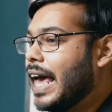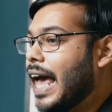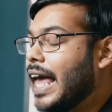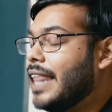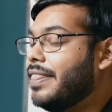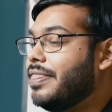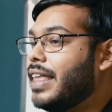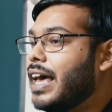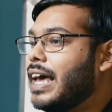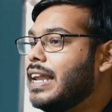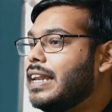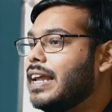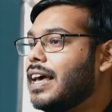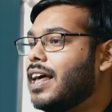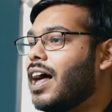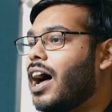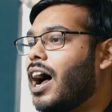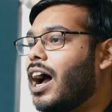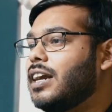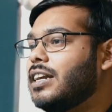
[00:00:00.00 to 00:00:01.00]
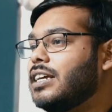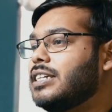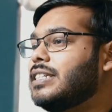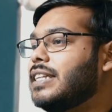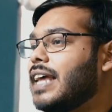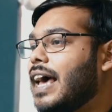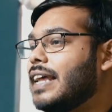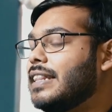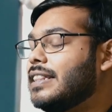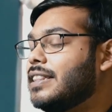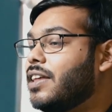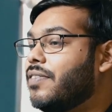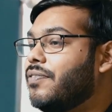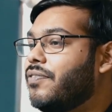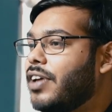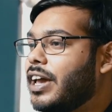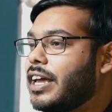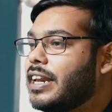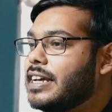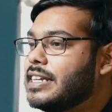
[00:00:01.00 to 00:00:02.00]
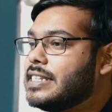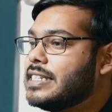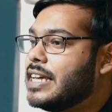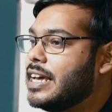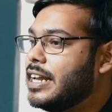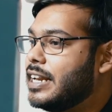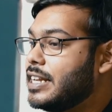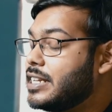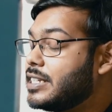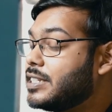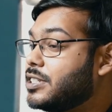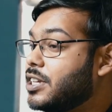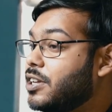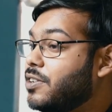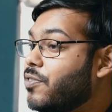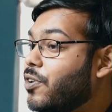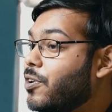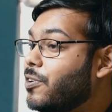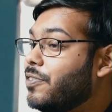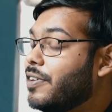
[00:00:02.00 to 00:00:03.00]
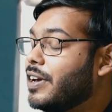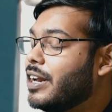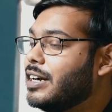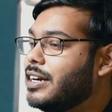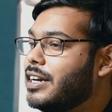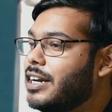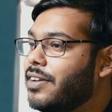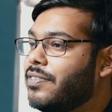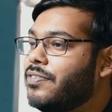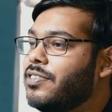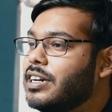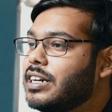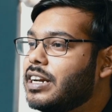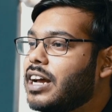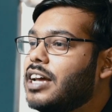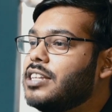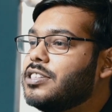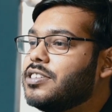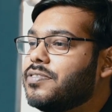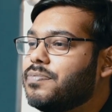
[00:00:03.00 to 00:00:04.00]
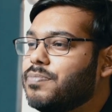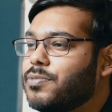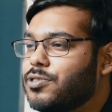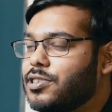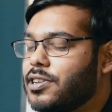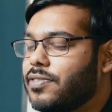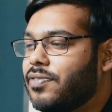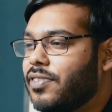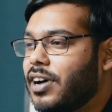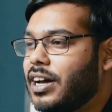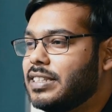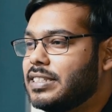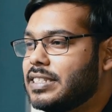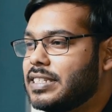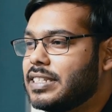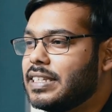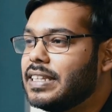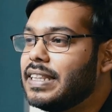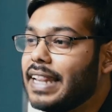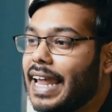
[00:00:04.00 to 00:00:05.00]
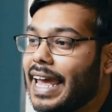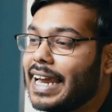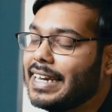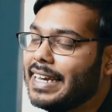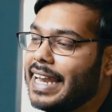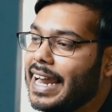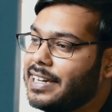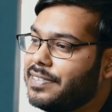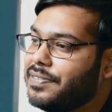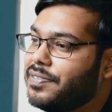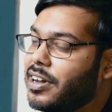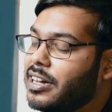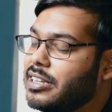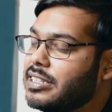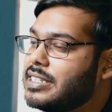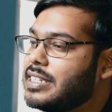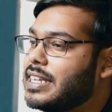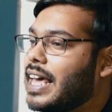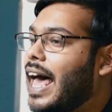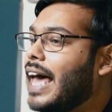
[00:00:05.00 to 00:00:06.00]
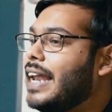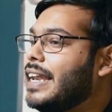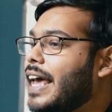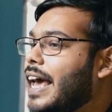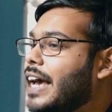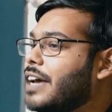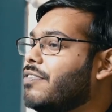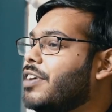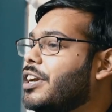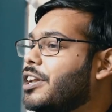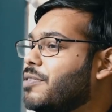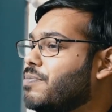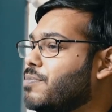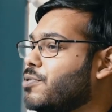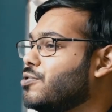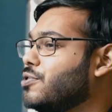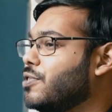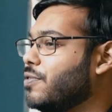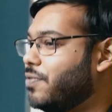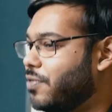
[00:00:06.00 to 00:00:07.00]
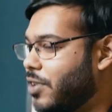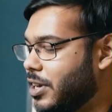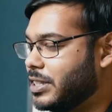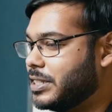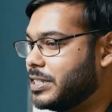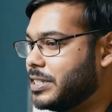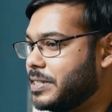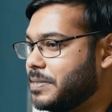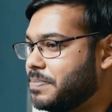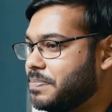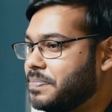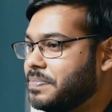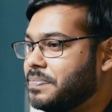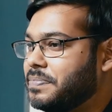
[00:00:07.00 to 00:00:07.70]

and then understand the various risks involved in different kinds of mutual funds like debt funds and equity mutual funds.